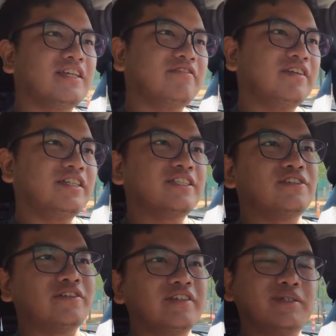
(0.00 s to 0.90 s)
if we just
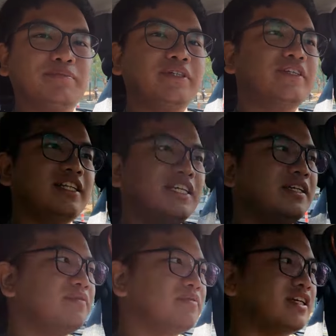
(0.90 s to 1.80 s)
drove this purely
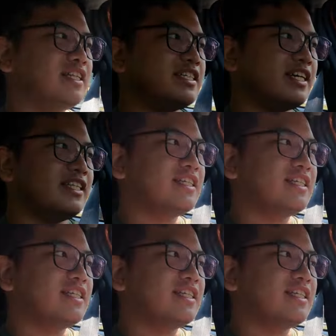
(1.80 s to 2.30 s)
inside